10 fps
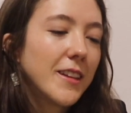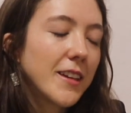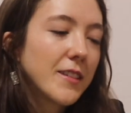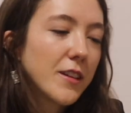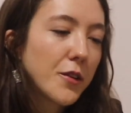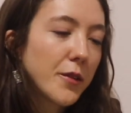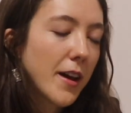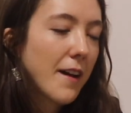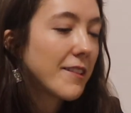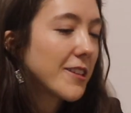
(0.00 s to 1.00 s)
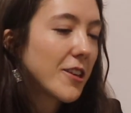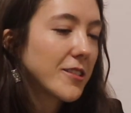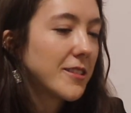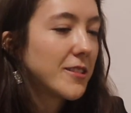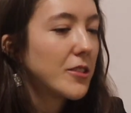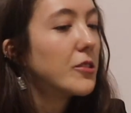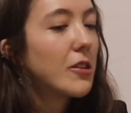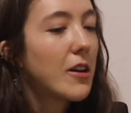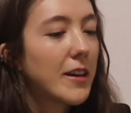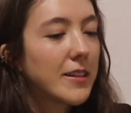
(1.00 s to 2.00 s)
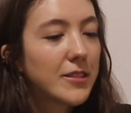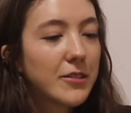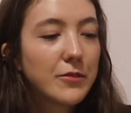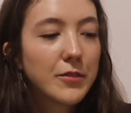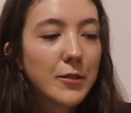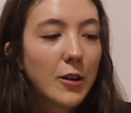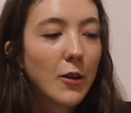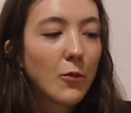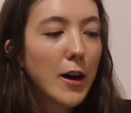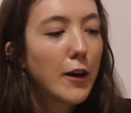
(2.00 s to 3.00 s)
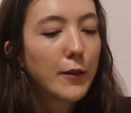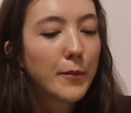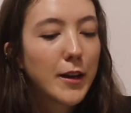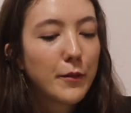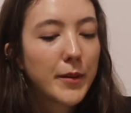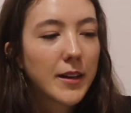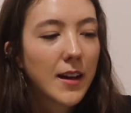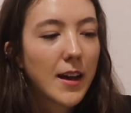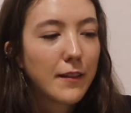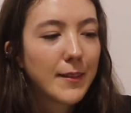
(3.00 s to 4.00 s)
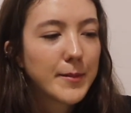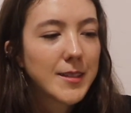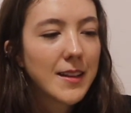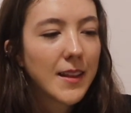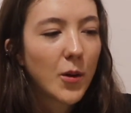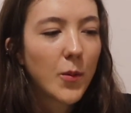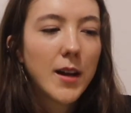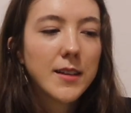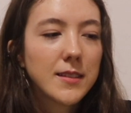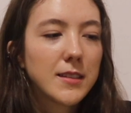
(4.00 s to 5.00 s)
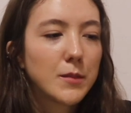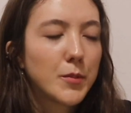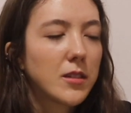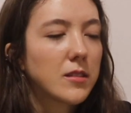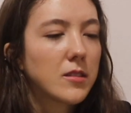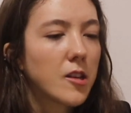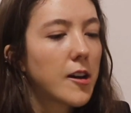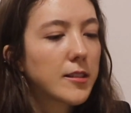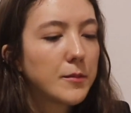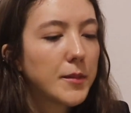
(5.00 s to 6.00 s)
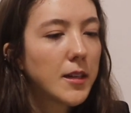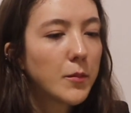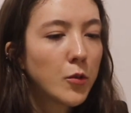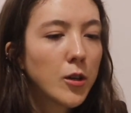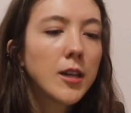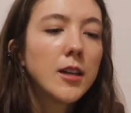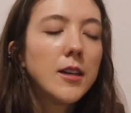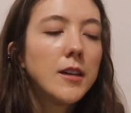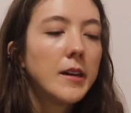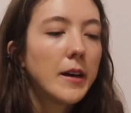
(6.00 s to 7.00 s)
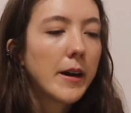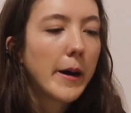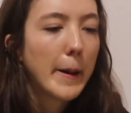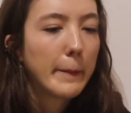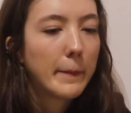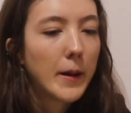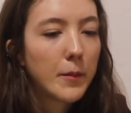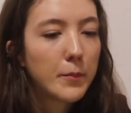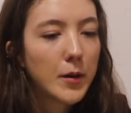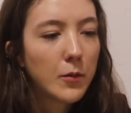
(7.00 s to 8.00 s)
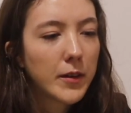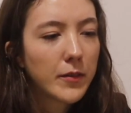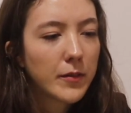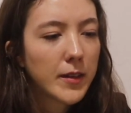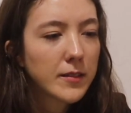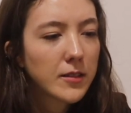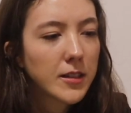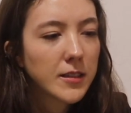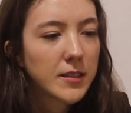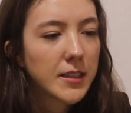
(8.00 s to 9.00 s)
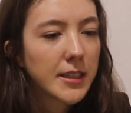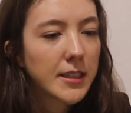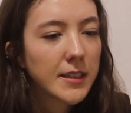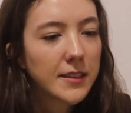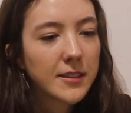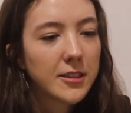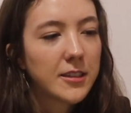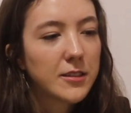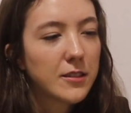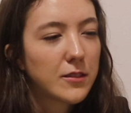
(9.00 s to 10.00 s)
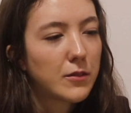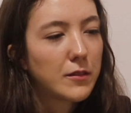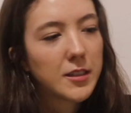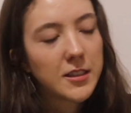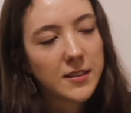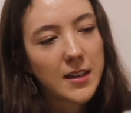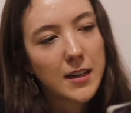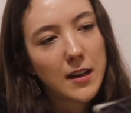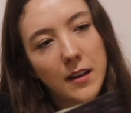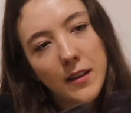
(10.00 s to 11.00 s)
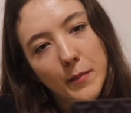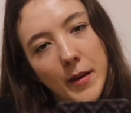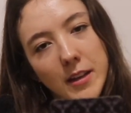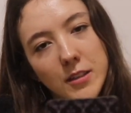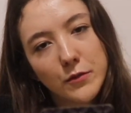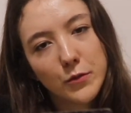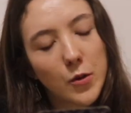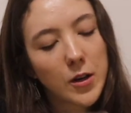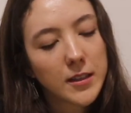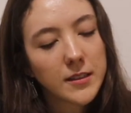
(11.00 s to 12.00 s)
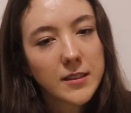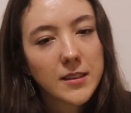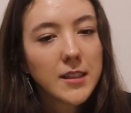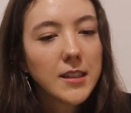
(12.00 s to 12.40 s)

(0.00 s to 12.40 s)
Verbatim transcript: like sorry we haven't talked in so long. And so for a while you might have been kind of upset, like why doesn't this person talk to me anymore? Um, but with these cards here, Justice in Reverse and the Page of Wands,